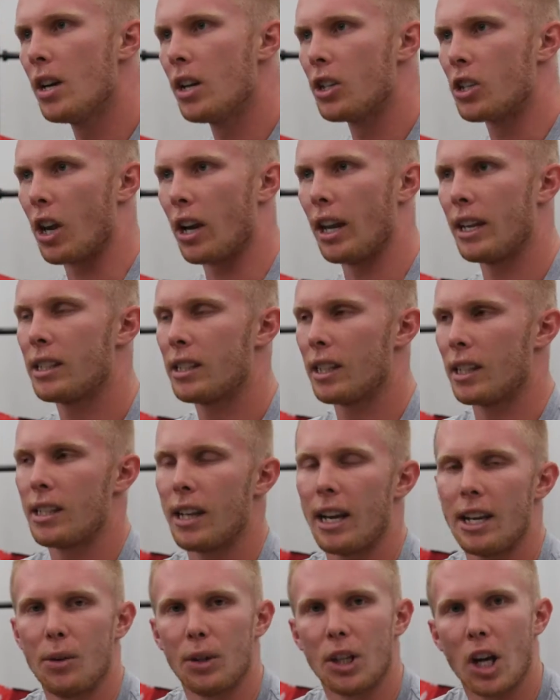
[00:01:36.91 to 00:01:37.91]
So let's just
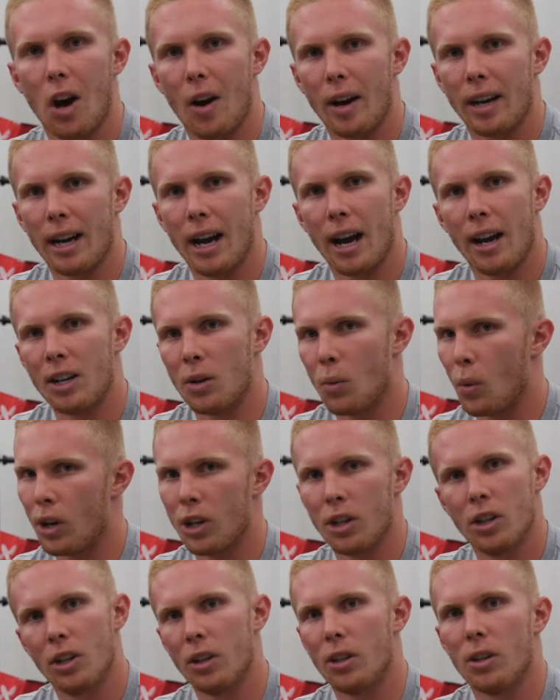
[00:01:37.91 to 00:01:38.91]
say you're going out and you
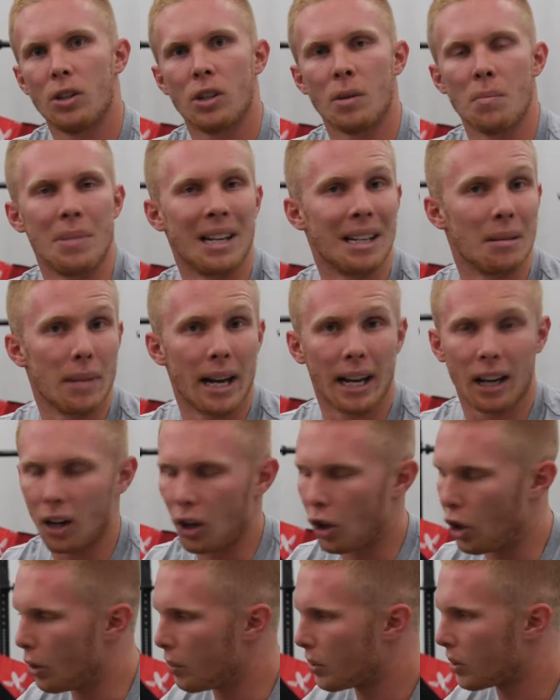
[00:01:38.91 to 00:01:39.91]
wanted to do some big mega
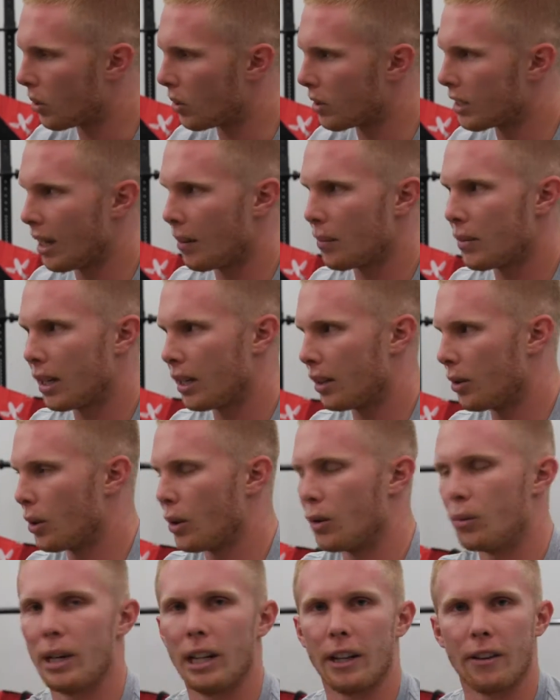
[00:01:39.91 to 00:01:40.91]
loops or something, you
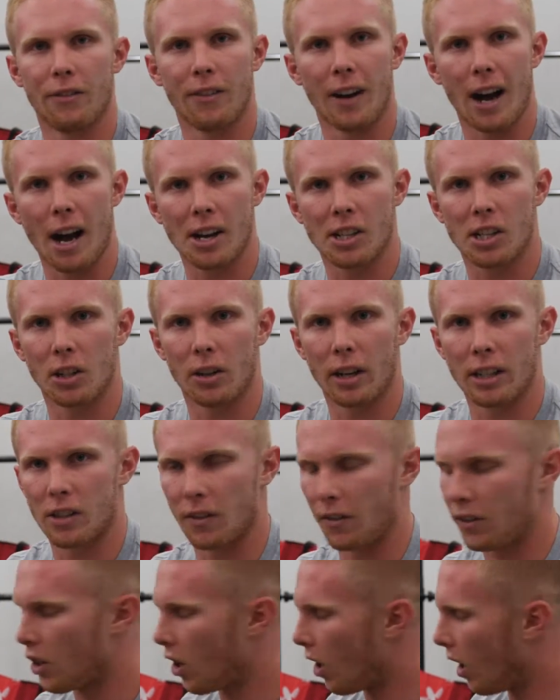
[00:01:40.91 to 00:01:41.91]
want a really fast,
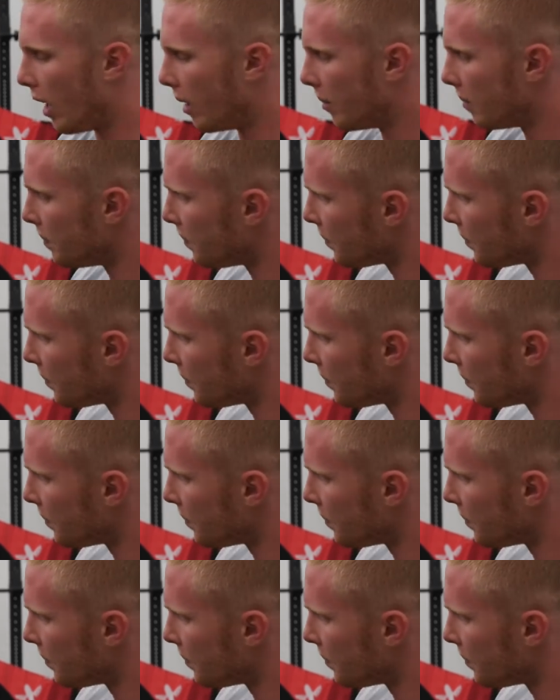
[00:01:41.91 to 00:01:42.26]
aggressive kite.